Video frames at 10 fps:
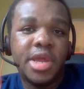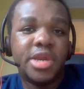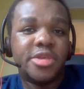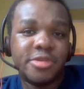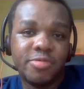
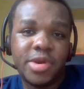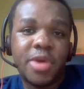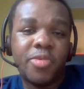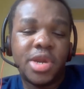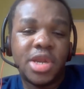This is what I
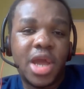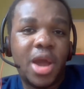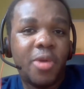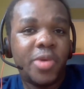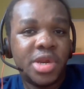wanted.
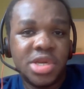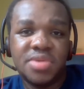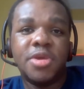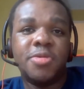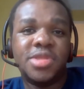I wanted to
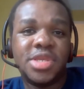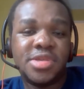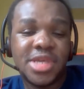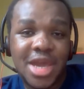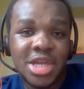be with
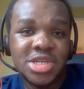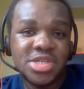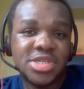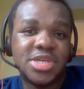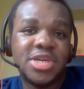this
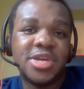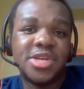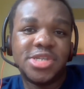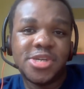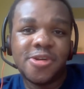agency
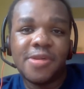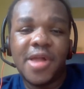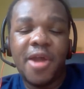until